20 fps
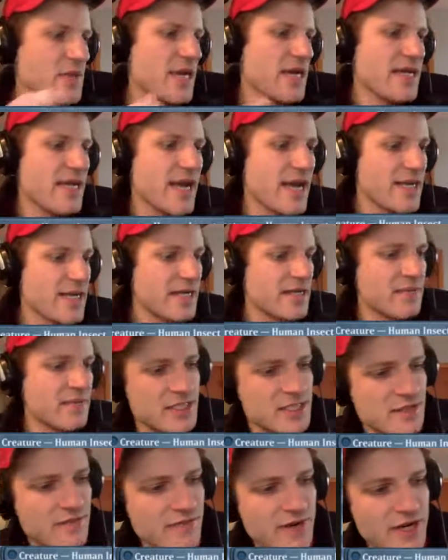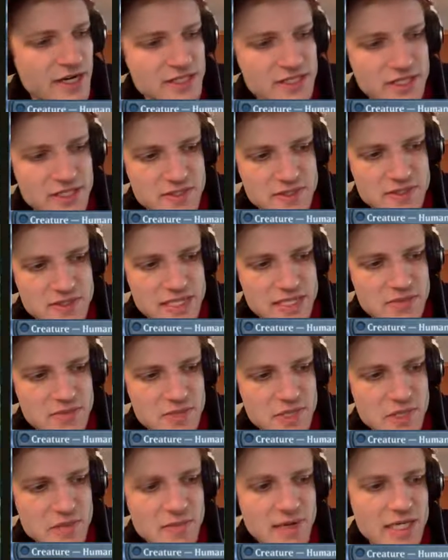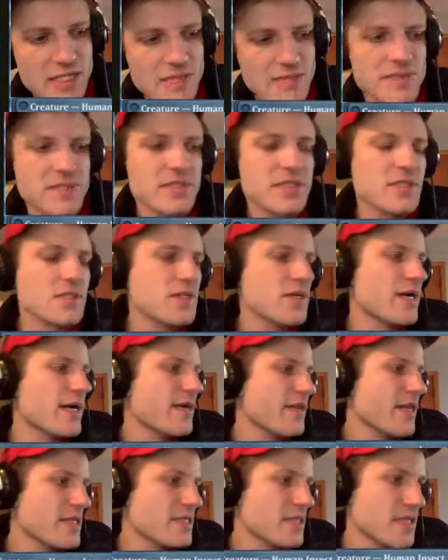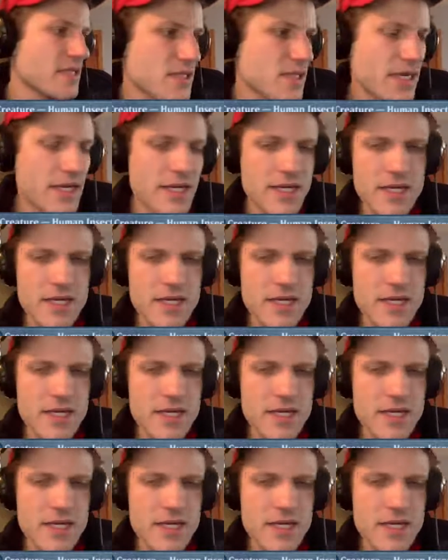Yeah, I didn't mention Fiery Justice. That's one of the possibilities, though. I have that set aside.